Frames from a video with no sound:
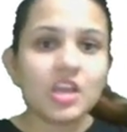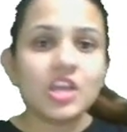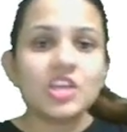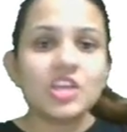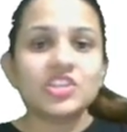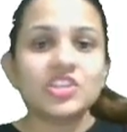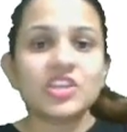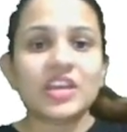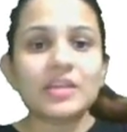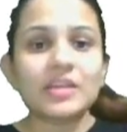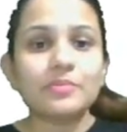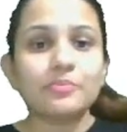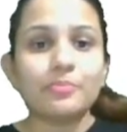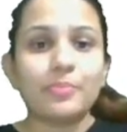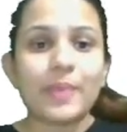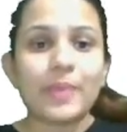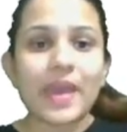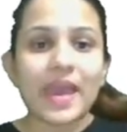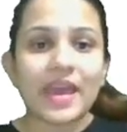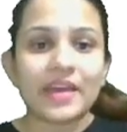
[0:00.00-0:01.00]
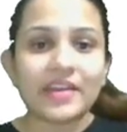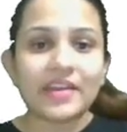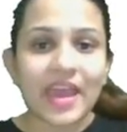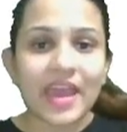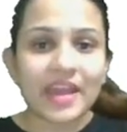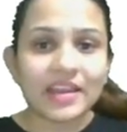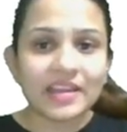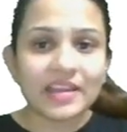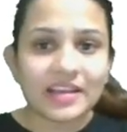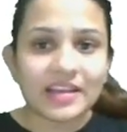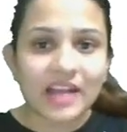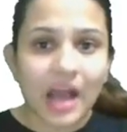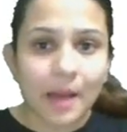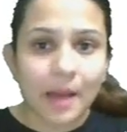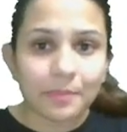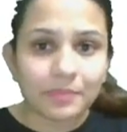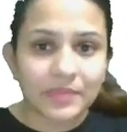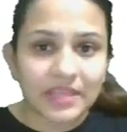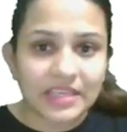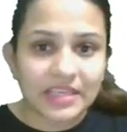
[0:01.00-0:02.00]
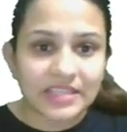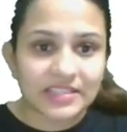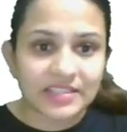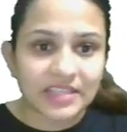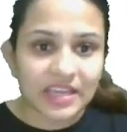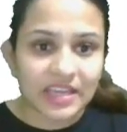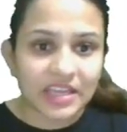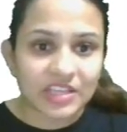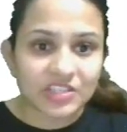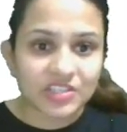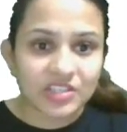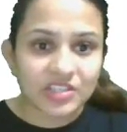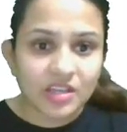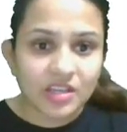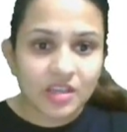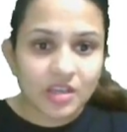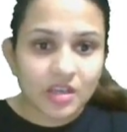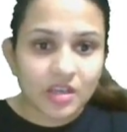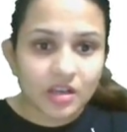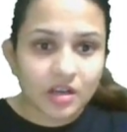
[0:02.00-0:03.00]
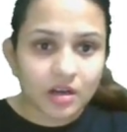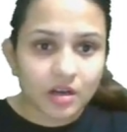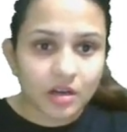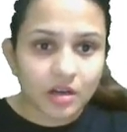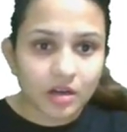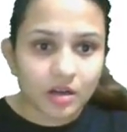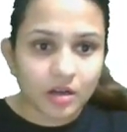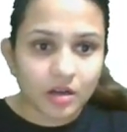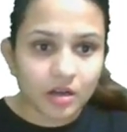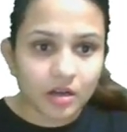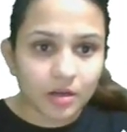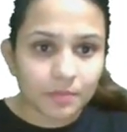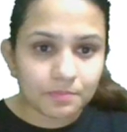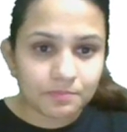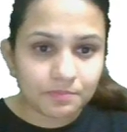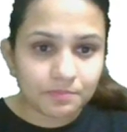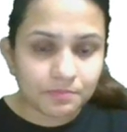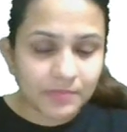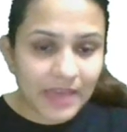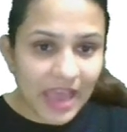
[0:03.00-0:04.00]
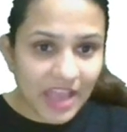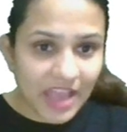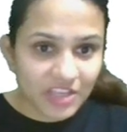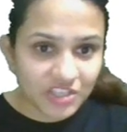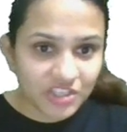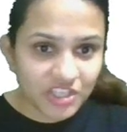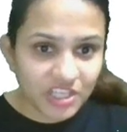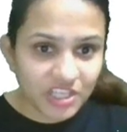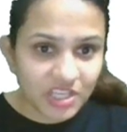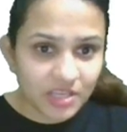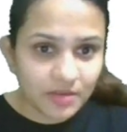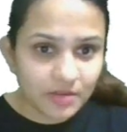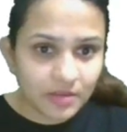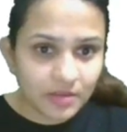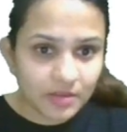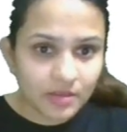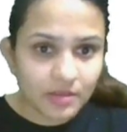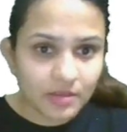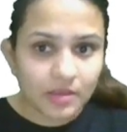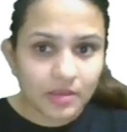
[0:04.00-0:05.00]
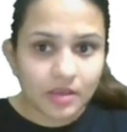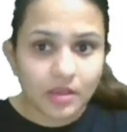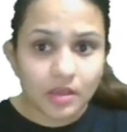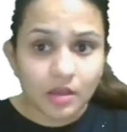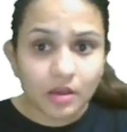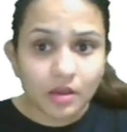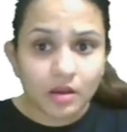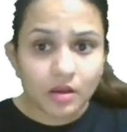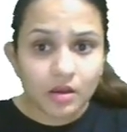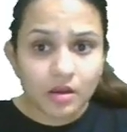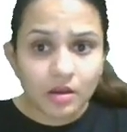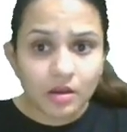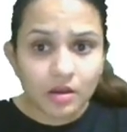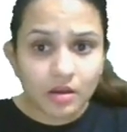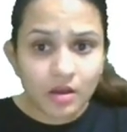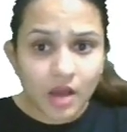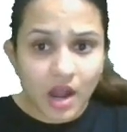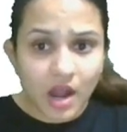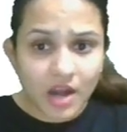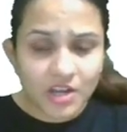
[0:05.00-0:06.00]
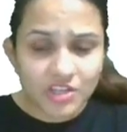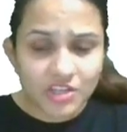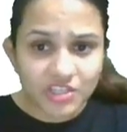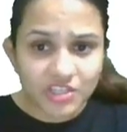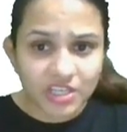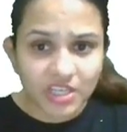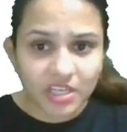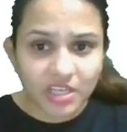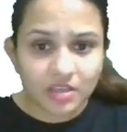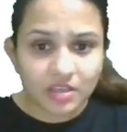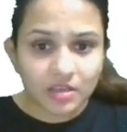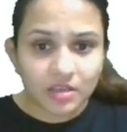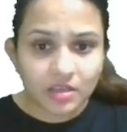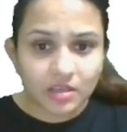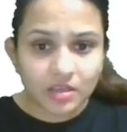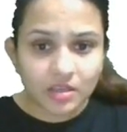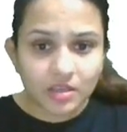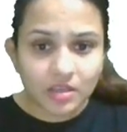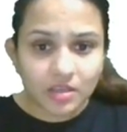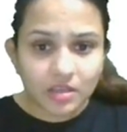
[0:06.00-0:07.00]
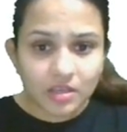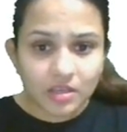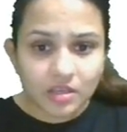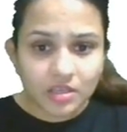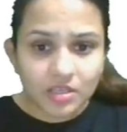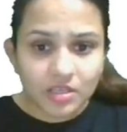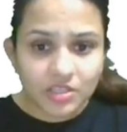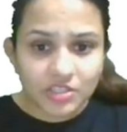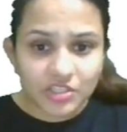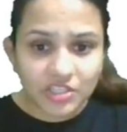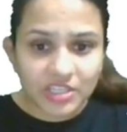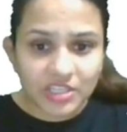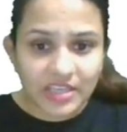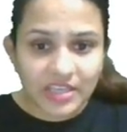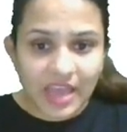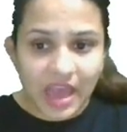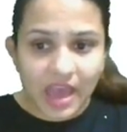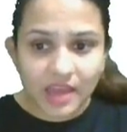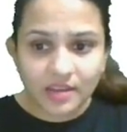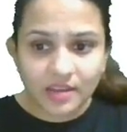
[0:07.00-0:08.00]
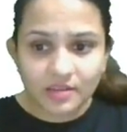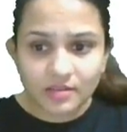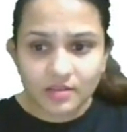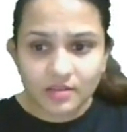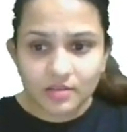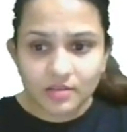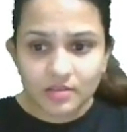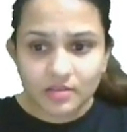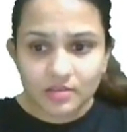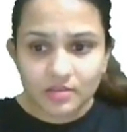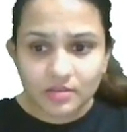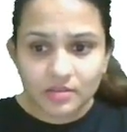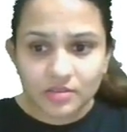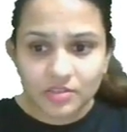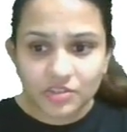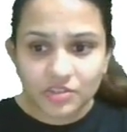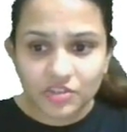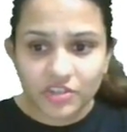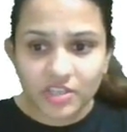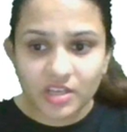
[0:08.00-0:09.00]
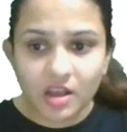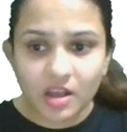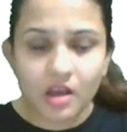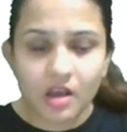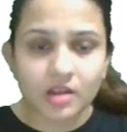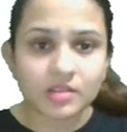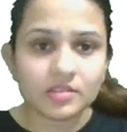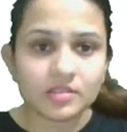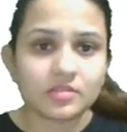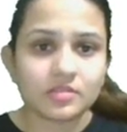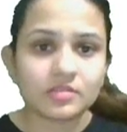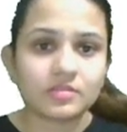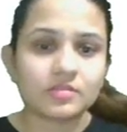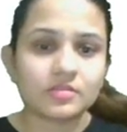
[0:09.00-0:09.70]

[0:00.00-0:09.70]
She can rarely come these days. Uh, can she? Can't she? She can. She can't.